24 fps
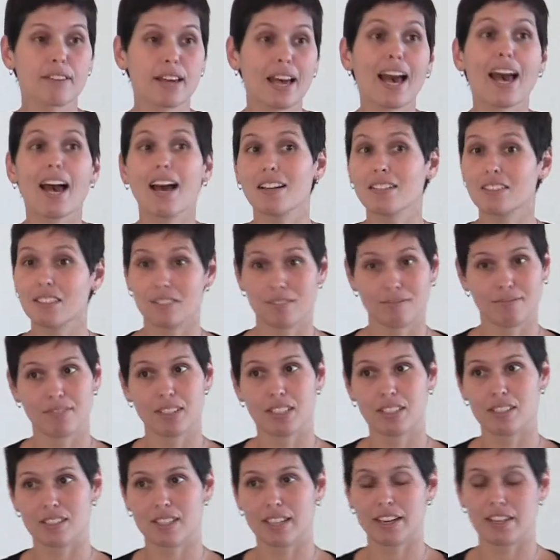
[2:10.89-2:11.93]
and a
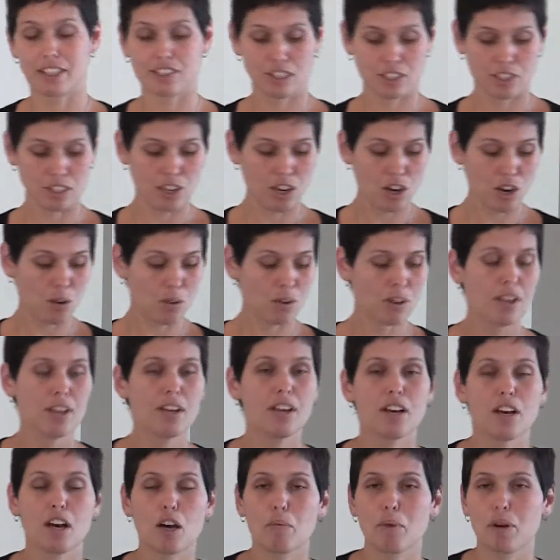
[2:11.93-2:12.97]
desire to know
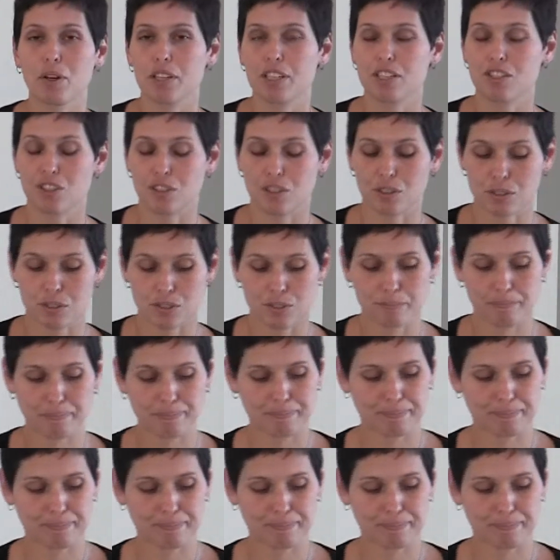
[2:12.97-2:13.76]
about issues.